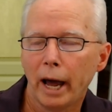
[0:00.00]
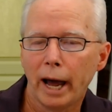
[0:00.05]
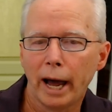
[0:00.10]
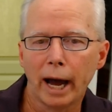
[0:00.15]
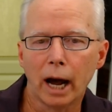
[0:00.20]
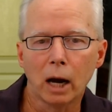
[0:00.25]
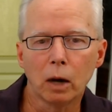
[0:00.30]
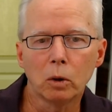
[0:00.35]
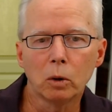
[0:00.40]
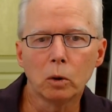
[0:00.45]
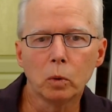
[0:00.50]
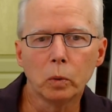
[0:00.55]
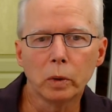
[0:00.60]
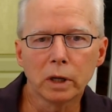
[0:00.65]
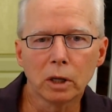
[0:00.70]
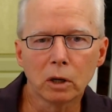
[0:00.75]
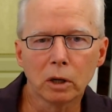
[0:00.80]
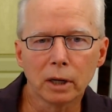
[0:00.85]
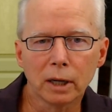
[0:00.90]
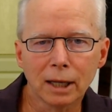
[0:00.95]
How are
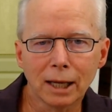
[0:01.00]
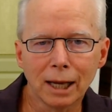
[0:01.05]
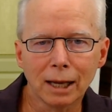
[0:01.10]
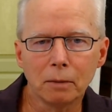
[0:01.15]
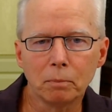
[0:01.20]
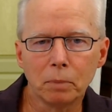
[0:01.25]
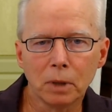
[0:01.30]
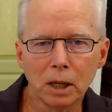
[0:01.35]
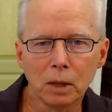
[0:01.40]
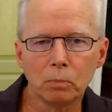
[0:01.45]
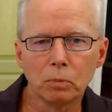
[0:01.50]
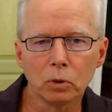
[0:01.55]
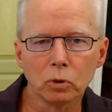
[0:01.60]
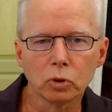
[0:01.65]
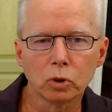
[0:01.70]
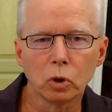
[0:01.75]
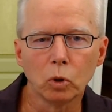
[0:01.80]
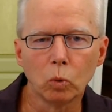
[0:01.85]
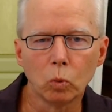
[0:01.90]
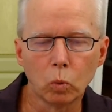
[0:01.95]
we going to get
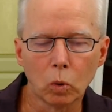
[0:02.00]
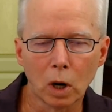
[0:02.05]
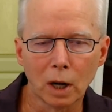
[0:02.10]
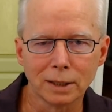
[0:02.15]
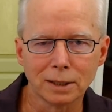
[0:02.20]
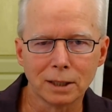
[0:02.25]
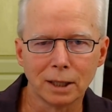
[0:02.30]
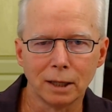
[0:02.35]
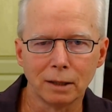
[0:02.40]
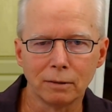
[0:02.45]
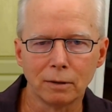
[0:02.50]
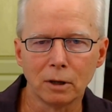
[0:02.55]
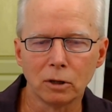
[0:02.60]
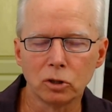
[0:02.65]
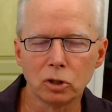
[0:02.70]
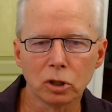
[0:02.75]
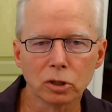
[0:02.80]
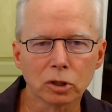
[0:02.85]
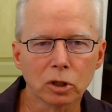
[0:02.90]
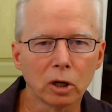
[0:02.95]
people to want it? They're
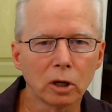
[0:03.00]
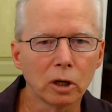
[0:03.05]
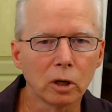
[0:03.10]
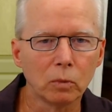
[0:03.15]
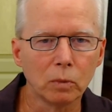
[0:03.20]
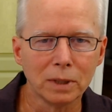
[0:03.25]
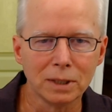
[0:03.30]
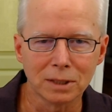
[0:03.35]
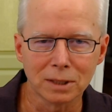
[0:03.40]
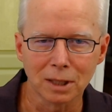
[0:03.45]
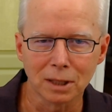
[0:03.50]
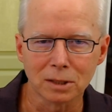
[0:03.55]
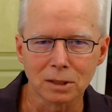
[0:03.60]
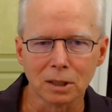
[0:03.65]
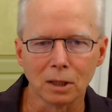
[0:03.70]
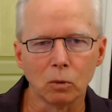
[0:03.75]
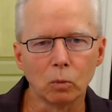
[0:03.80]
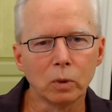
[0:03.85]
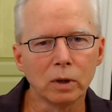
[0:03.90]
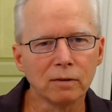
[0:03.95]
just going to
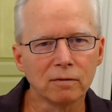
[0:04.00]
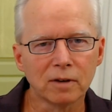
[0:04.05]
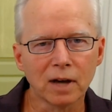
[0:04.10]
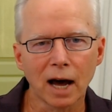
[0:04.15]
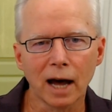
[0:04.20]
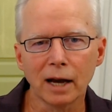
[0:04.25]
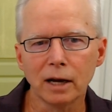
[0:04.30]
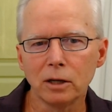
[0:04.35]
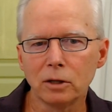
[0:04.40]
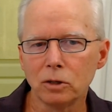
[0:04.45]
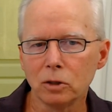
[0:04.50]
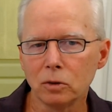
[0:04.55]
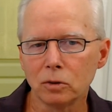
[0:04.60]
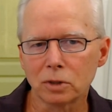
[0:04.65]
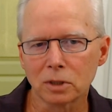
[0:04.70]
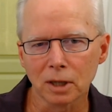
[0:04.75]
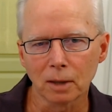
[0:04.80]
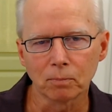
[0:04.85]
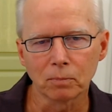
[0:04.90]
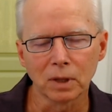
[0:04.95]
resist it. We've got to do
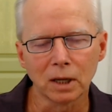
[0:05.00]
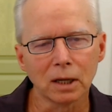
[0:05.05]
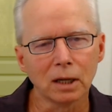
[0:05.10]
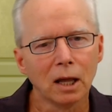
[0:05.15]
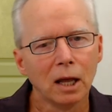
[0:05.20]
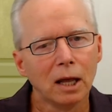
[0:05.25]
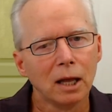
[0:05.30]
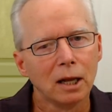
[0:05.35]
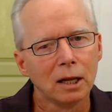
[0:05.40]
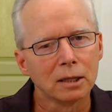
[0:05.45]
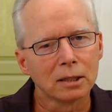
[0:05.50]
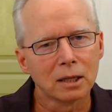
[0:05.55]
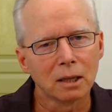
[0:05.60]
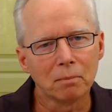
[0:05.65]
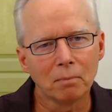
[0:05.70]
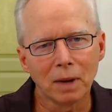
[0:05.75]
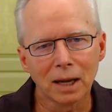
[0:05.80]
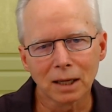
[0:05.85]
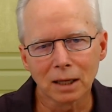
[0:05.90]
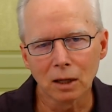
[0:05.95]
something to
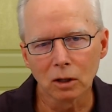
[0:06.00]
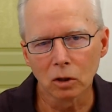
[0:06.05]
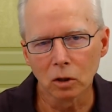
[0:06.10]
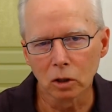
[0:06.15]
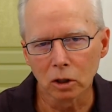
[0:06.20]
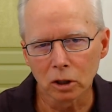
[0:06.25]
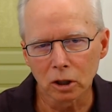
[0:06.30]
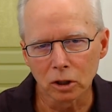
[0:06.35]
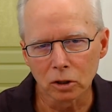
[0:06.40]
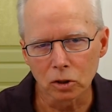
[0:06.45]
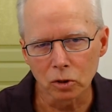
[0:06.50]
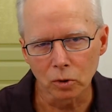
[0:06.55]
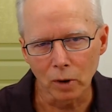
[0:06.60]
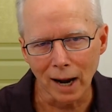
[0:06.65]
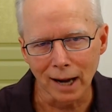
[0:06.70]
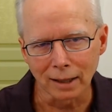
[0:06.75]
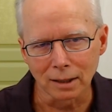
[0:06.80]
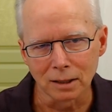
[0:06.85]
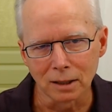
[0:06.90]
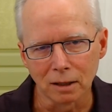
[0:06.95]
make it look
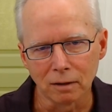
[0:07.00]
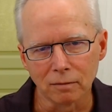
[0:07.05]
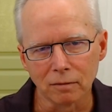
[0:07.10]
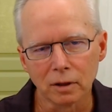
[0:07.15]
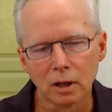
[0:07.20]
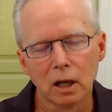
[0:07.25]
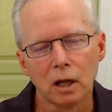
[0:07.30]
attractive.